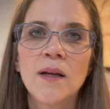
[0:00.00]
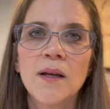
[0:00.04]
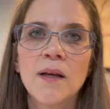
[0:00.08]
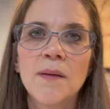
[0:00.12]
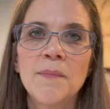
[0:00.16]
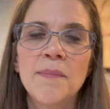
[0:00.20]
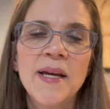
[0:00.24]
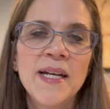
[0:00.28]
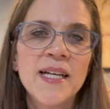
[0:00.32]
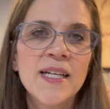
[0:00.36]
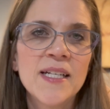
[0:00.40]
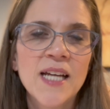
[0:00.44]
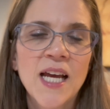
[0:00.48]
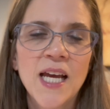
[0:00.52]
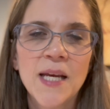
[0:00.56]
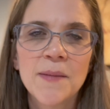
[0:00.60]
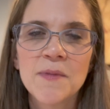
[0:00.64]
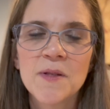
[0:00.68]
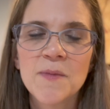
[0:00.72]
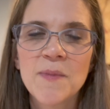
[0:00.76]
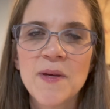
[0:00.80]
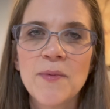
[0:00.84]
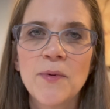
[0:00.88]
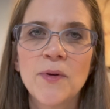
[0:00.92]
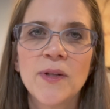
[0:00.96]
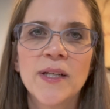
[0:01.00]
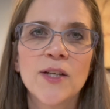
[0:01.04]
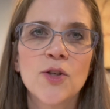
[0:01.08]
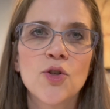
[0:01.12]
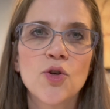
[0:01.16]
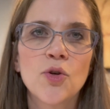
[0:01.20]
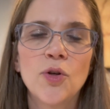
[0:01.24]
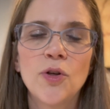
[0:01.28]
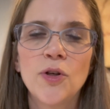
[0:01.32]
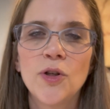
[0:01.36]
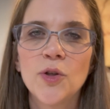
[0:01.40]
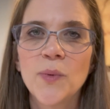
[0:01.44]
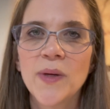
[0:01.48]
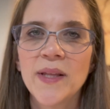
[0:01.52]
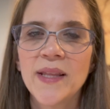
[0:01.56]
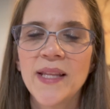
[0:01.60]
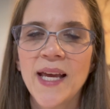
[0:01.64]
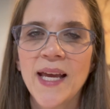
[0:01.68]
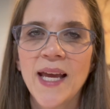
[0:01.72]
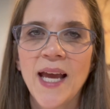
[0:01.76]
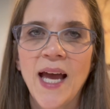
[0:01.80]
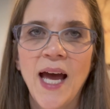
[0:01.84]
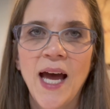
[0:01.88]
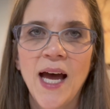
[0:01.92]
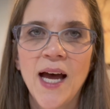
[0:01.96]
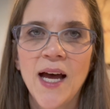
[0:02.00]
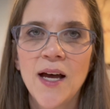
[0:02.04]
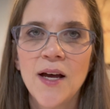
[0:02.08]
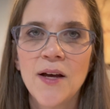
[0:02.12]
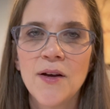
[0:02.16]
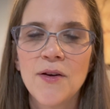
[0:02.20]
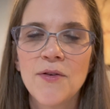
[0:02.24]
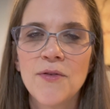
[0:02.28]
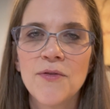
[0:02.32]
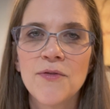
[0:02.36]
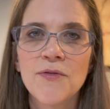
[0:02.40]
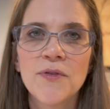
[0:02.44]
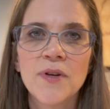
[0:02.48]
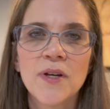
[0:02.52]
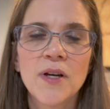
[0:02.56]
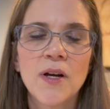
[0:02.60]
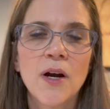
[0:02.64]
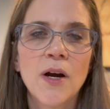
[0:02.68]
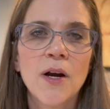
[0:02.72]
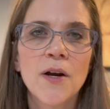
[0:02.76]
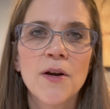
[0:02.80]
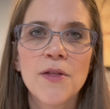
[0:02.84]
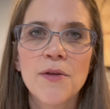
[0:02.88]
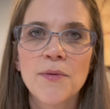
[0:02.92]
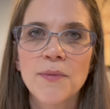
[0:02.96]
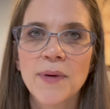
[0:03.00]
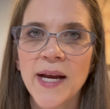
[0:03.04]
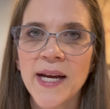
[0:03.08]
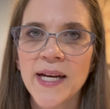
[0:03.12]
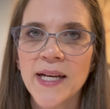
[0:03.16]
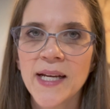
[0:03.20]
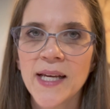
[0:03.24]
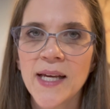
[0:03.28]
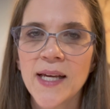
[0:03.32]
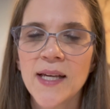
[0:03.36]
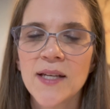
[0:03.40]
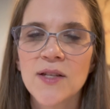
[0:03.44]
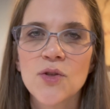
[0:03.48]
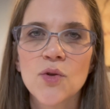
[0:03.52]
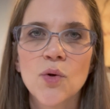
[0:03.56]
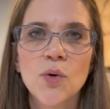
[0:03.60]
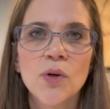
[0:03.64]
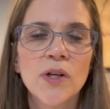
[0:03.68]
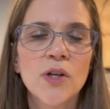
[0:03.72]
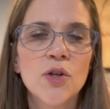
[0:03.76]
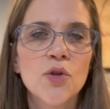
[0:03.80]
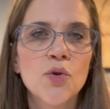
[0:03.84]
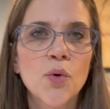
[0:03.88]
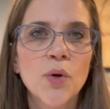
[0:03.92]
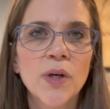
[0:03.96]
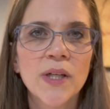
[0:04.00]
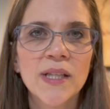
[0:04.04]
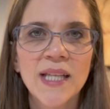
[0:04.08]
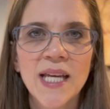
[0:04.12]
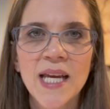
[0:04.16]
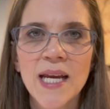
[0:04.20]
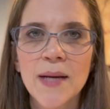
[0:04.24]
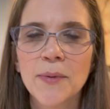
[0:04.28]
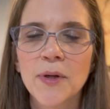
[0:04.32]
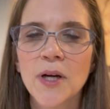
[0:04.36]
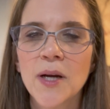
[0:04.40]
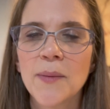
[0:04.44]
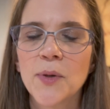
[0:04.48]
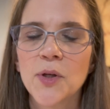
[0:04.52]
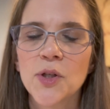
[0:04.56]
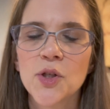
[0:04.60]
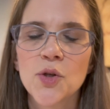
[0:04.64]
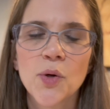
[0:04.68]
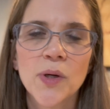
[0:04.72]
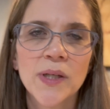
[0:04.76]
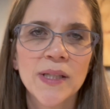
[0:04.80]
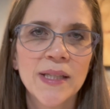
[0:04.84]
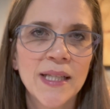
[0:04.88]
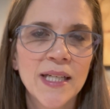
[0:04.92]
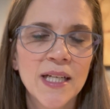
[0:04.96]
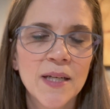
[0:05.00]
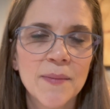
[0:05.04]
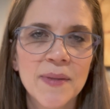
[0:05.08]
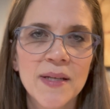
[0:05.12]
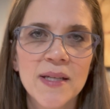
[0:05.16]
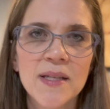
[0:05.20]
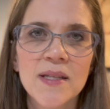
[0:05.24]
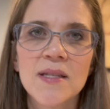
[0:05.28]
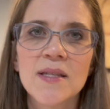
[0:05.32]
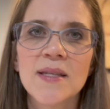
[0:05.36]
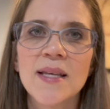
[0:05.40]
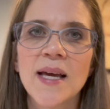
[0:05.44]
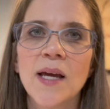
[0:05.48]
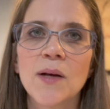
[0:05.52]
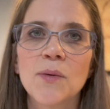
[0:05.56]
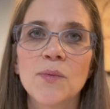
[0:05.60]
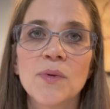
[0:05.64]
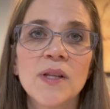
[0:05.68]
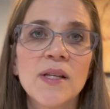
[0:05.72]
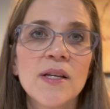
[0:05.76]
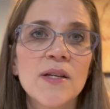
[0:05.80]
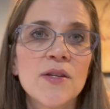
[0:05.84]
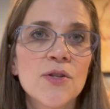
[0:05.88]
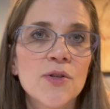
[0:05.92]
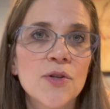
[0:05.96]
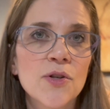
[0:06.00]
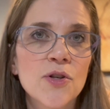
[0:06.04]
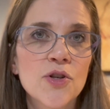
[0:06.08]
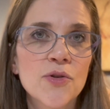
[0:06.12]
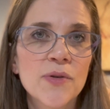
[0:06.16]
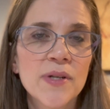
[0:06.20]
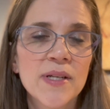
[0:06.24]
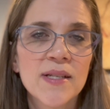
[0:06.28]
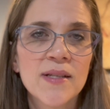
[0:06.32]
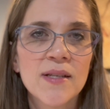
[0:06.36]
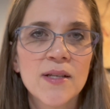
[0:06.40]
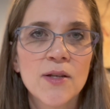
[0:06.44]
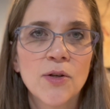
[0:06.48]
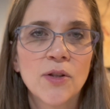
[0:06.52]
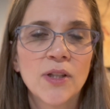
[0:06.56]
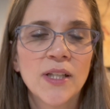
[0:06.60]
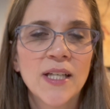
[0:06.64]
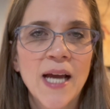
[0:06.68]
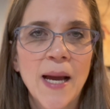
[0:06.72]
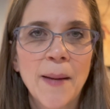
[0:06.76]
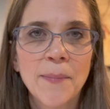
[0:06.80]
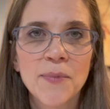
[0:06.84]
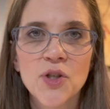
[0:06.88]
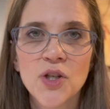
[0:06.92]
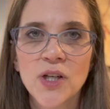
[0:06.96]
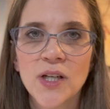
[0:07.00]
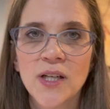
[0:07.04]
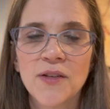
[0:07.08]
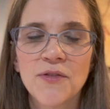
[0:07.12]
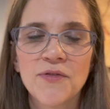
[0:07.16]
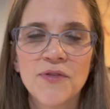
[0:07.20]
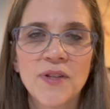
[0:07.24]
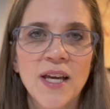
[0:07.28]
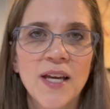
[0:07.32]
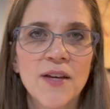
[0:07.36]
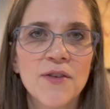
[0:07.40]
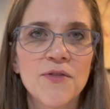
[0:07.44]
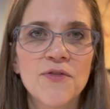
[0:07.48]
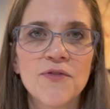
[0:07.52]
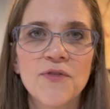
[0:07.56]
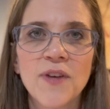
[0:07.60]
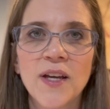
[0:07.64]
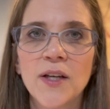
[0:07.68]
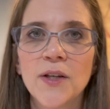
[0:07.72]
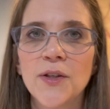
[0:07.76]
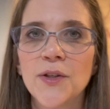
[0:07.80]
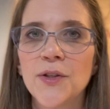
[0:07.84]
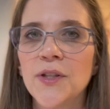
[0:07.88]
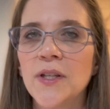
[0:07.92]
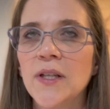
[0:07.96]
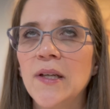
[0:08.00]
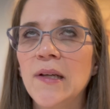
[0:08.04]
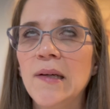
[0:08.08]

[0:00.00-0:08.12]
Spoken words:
Many times people get told when they have arthritis or a torn labrum or torn ligaments that really surgery is the only option if they have failed,